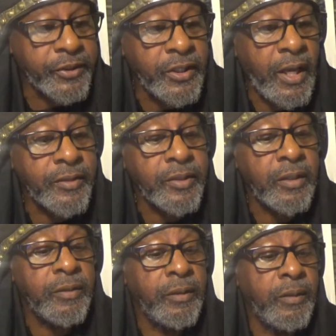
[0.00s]
Shai
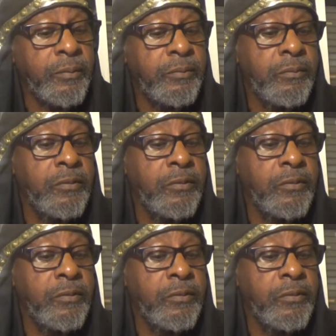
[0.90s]
said unto him,